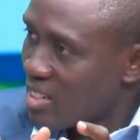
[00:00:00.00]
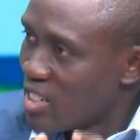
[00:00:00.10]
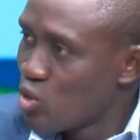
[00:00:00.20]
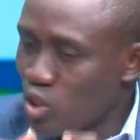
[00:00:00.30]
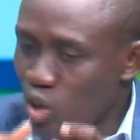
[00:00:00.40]

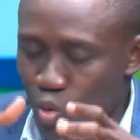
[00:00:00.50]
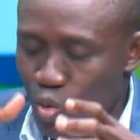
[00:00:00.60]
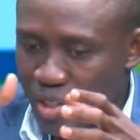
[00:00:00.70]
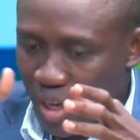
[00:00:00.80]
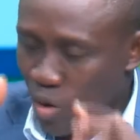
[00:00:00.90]
It was a
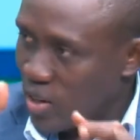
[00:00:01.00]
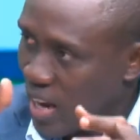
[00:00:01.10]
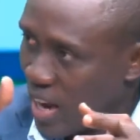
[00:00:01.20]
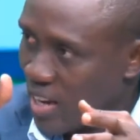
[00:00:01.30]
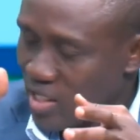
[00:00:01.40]
ujira ho
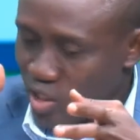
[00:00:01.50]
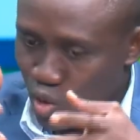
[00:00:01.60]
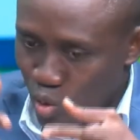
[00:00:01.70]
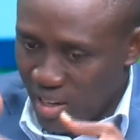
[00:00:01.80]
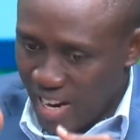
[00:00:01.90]
na
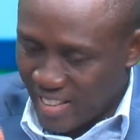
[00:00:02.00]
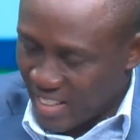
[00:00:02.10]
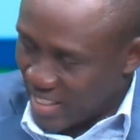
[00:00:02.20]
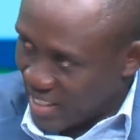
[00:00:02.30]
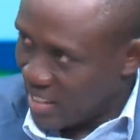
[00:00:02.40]
iso ni etene.